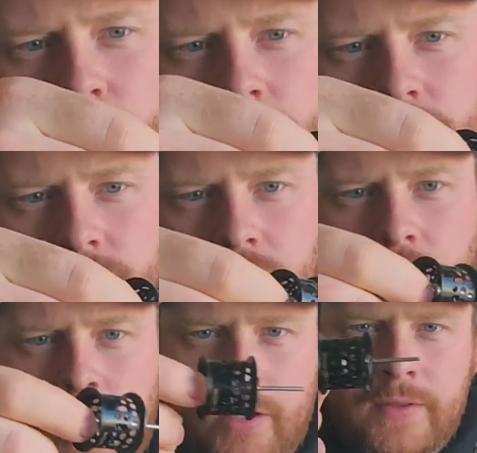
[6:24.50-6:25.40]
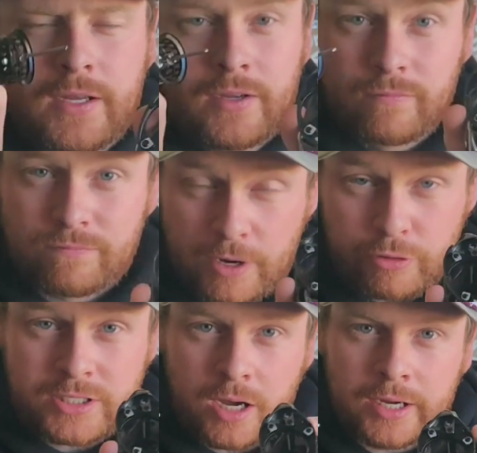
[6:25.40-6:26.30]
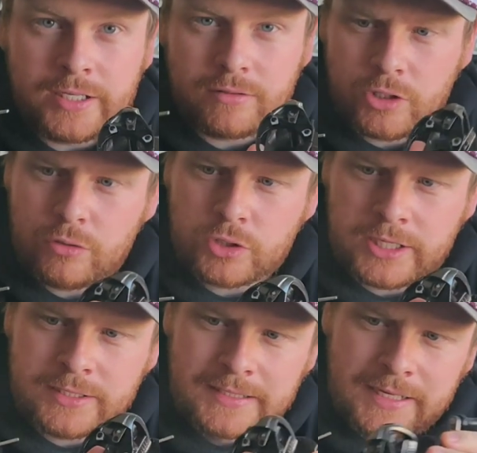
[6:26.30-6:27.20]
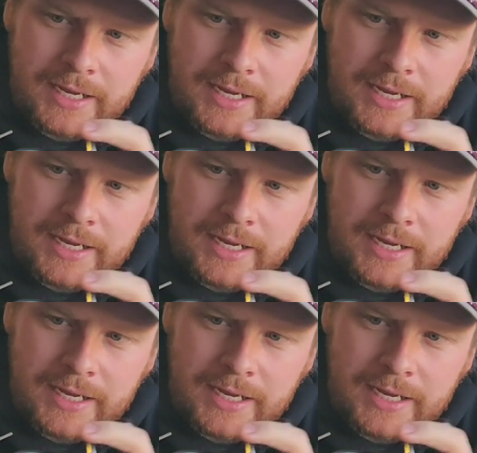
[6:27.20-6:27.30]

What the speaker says: reels are very tight usually